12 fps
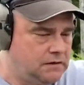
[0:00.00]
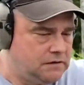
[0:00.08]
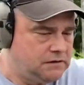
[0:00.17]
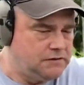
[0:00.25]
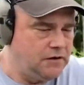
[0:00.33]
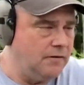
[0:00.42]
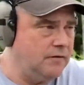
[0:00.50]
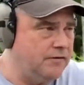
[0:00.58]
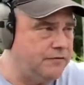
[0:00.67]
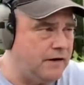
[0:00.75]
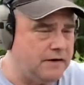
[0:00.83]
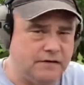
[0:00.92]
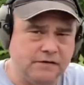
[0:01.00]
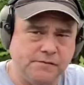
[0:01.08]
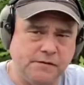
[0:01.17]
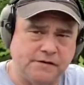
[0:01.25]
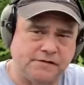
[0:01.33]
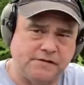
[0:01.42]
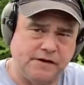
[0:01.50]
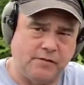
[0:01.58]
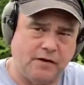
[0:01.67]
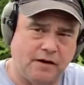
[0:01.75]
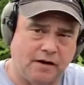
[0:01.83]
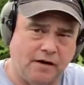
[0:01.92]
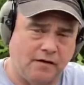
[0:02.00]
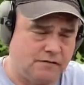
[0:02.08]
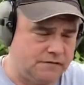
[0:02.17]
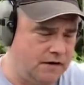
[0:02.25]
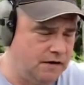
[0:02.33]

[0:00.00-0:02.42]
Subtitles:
So I'm going to fire this one and see where it goes.